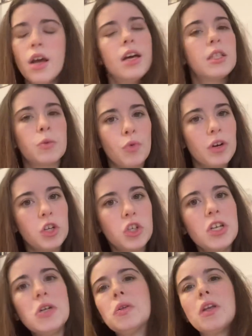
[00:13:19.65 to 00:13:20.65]
It's pretty
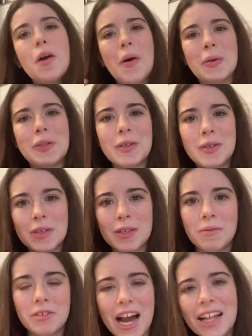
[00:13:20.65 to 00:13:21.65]
chill. They also do
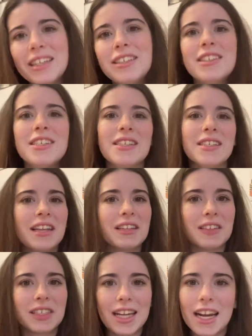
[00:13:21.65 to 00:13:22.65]
some challenges like
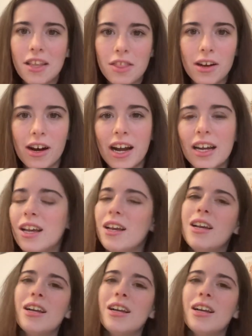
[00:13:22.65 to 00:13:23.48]
the Studython.